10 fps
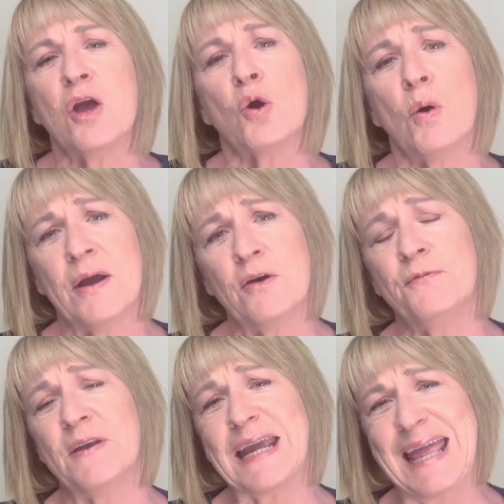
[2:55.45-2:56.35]
Quite
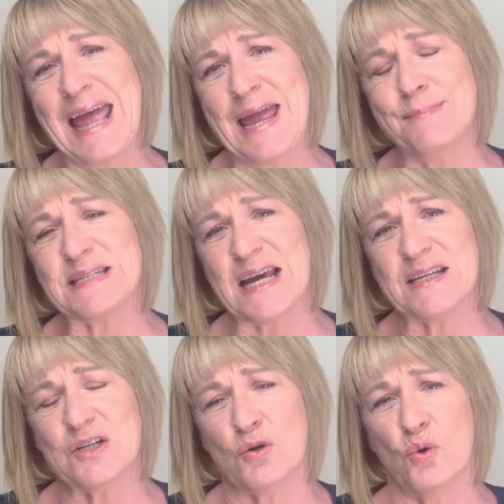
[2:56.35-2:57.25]
often a camped
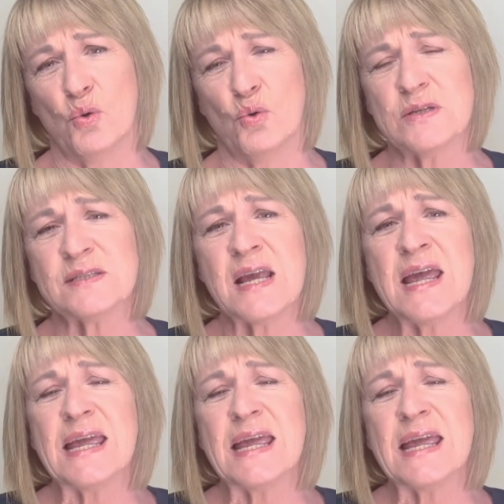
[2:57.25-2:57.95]
under horse